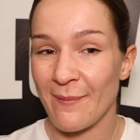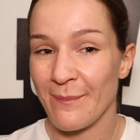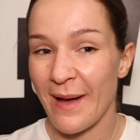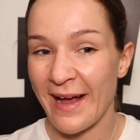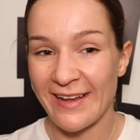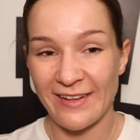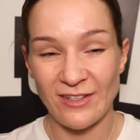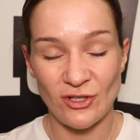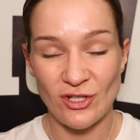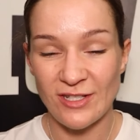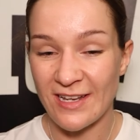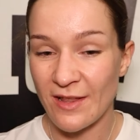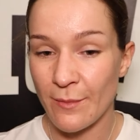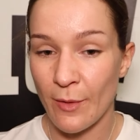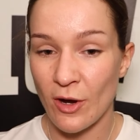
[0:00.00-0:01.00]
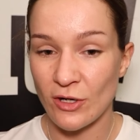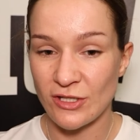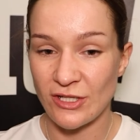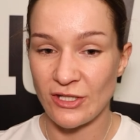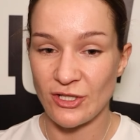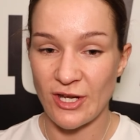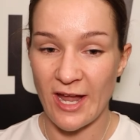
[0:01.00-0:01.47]
back in, just in the
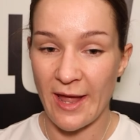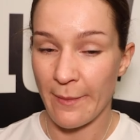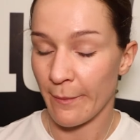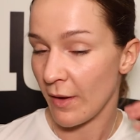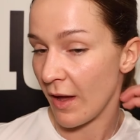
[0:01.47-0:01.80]
boxing gym.